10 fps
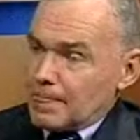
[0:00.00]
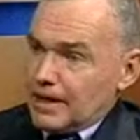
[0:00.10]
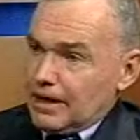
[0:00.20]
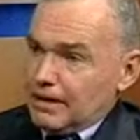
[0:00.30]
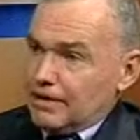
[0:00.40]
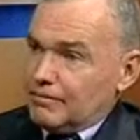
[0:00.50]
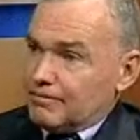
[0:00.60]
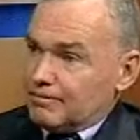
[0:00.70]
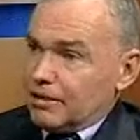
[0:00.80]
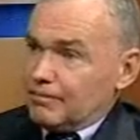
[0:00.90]
and then
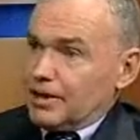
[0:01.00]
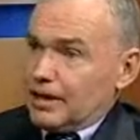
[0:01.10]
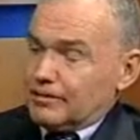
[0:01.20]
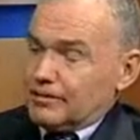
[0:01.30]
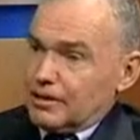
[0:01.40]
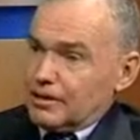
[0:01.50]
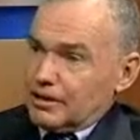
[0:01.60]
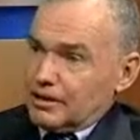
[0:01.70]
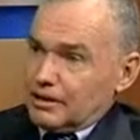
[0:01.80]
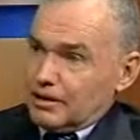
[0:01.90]
from that
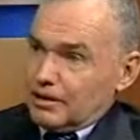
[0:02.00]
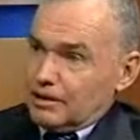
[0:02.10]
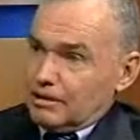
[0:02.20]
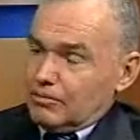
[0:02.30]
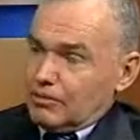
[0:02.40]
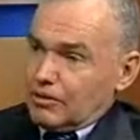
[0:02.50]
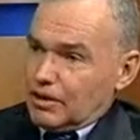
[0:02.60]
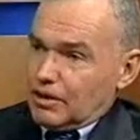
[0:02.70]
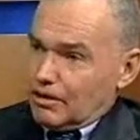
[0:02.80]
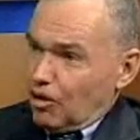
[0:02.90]

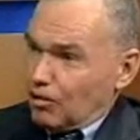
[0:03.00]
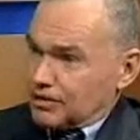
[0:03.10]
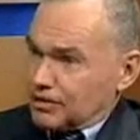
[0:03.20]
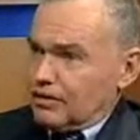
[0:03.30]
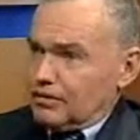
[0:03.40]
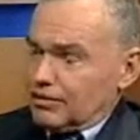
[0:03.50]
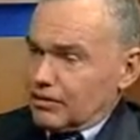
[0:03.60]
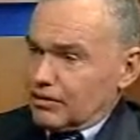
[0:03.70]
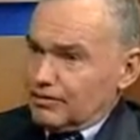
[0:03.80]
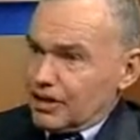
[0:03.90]
alternatives
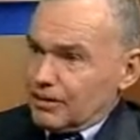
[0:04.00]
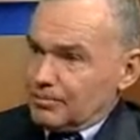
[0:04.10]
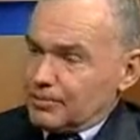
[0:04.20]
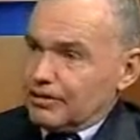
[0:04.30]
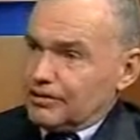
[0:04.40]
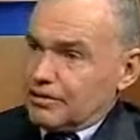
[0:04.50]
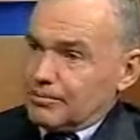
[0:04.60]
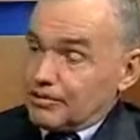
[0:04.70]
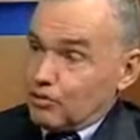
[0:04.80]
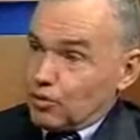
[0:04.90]
are developed in
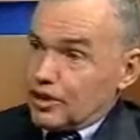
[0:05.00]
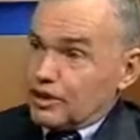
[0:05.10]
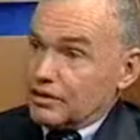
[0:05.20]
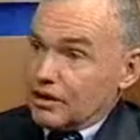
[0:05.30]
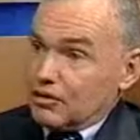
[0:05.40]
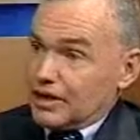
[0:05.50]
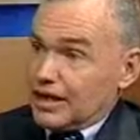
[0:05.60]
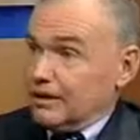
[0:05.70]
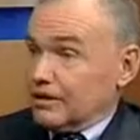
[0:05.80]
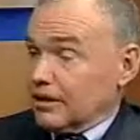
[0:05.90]
terms of where to
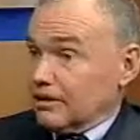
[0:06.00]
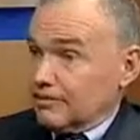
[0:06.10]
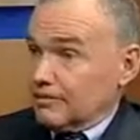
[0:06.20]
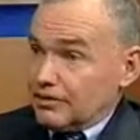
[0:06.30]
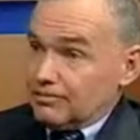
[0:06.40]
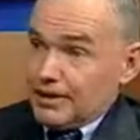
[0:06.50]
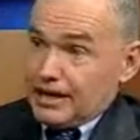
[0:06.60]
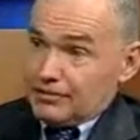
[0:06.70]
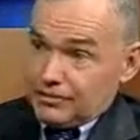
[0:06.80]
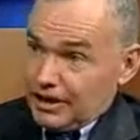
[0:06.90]
locate various
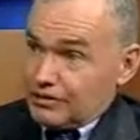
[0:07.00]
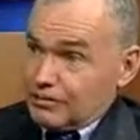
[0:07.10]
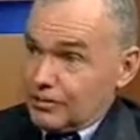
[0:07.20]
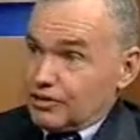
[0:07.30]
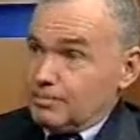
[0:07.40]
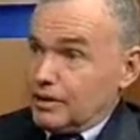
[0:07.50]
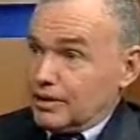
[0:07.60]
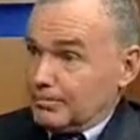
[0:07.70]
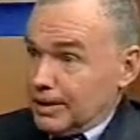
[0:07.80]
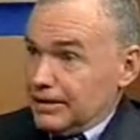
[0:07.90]
factors, headquarters
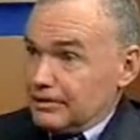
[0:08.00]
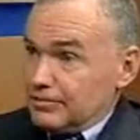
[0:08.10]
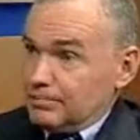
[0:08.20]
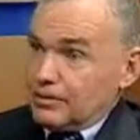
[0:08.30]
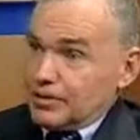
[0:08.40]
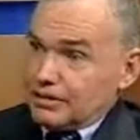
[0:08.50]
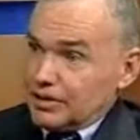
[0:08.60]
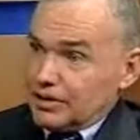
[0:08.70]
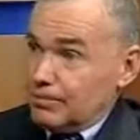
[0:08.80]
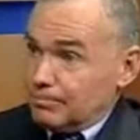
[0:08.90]
building, maintenance buildings,
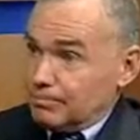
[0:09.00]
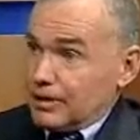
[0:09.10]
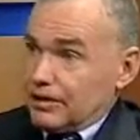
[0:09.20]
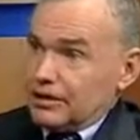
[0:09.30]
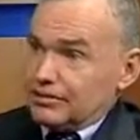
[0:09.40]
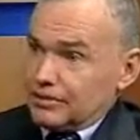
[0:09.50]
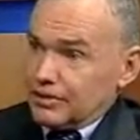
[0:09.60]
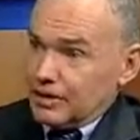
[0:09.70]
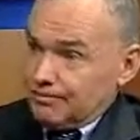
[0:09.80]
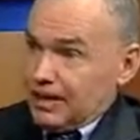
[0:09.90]
barracks,
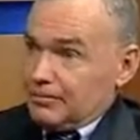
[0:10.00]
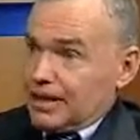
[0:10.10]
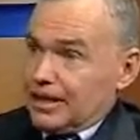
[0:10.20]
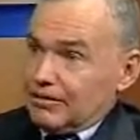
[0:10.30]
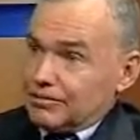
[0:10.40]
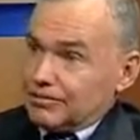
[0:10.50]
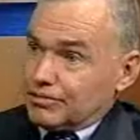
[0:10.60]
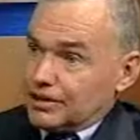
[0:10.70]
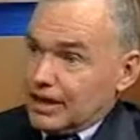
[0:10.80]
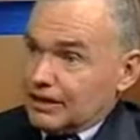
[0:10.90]
family
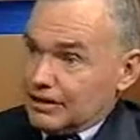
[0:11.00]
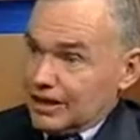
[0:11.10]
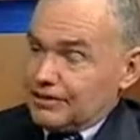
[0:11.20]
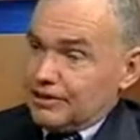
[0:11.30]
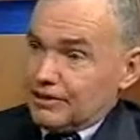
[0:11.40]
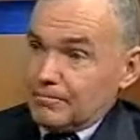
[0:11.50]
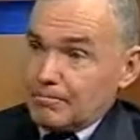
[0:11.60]
housing, and the like there.